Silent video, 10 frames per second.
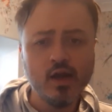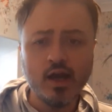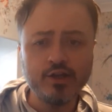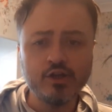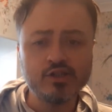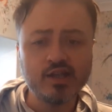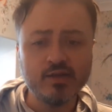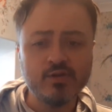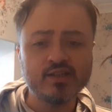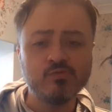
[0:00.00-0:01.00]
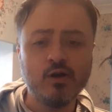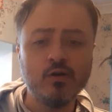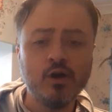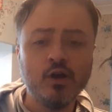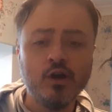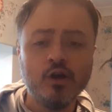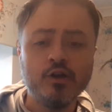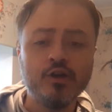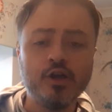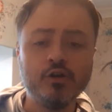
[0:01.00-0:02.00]
And you could say, yes, well,
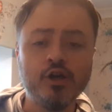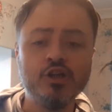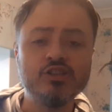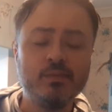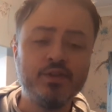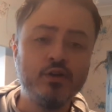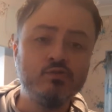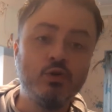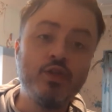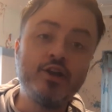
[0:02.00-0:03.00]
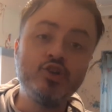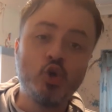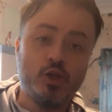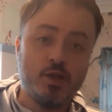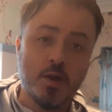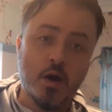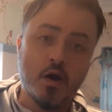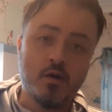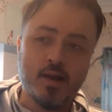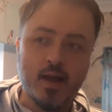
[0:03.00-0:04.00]
you know, some of those will then join the
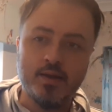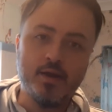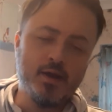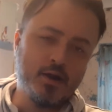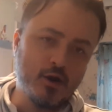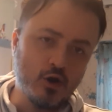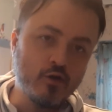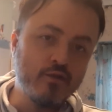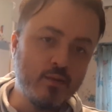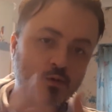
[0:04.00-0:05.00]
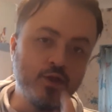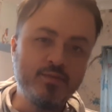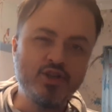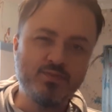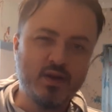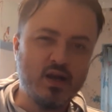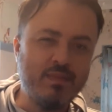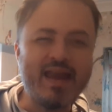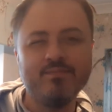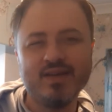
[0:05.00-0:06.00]
arc, and a lot of them will then just become
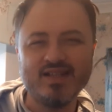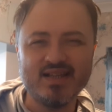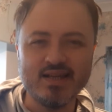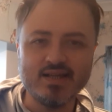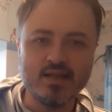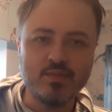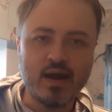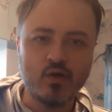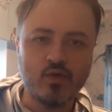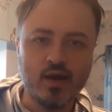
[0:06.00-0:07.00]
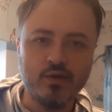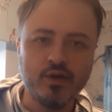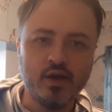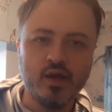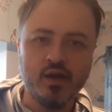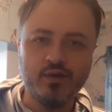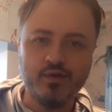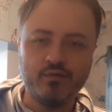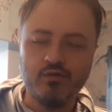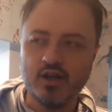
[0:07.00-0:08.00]
NPCs in the background. You know,
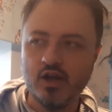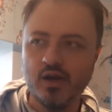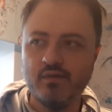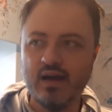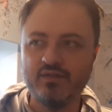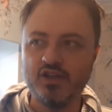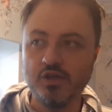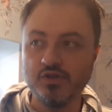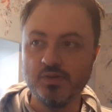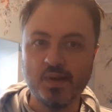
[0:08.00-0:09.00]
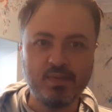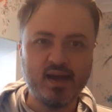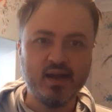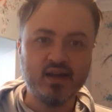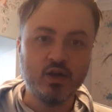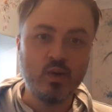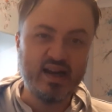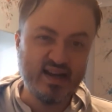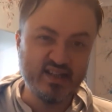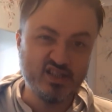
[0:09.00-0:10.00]
if we kind of have to use them, the player can
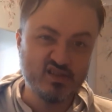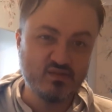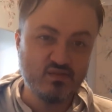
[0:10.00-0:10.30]
quickly just,